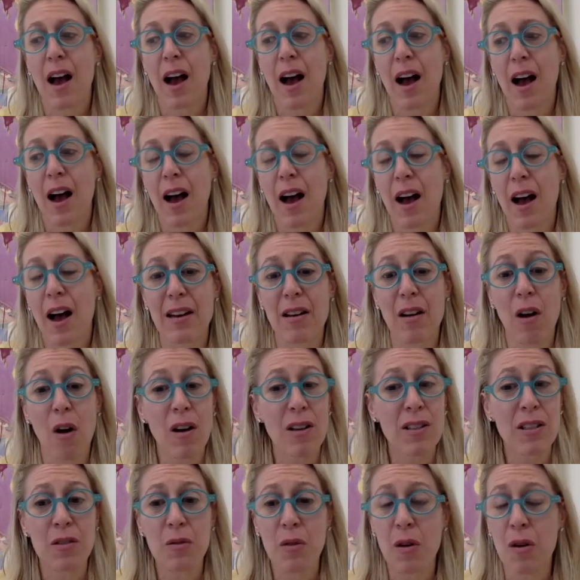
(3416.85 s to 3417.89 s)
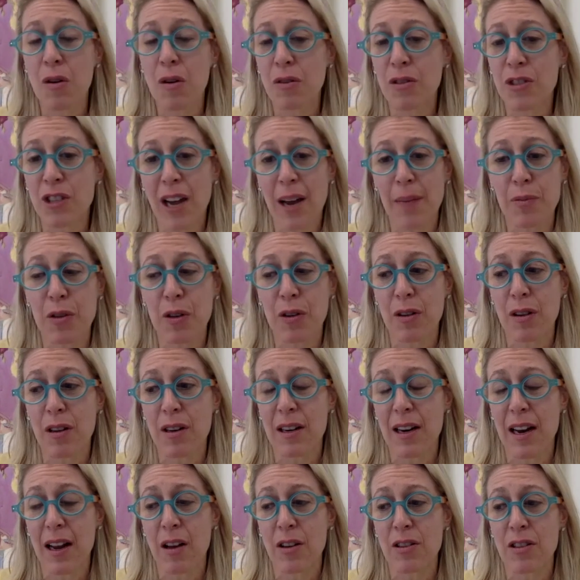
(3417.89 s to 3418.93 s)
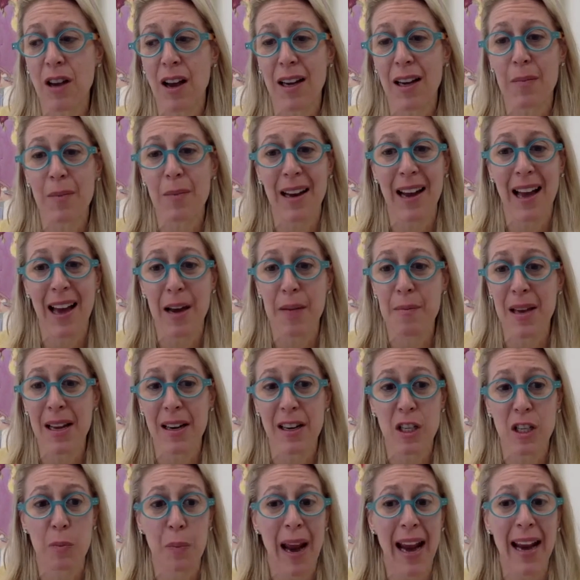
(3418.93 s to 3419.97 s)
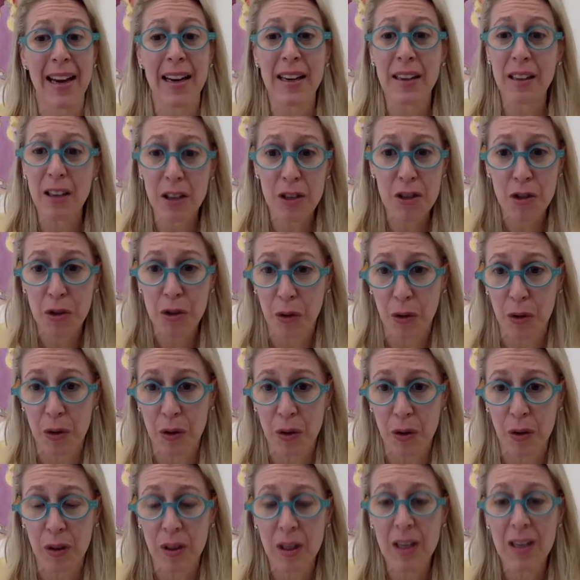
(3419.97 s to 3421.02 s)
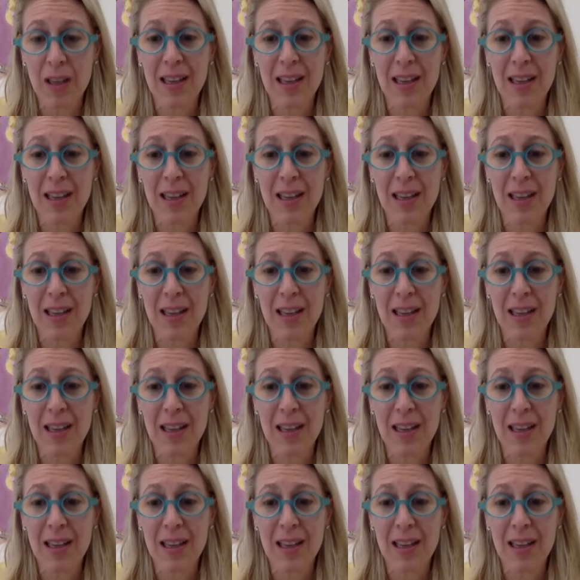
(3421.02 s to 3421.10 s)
Uh, and also a whole chapter on, on talking about how to manage pain control.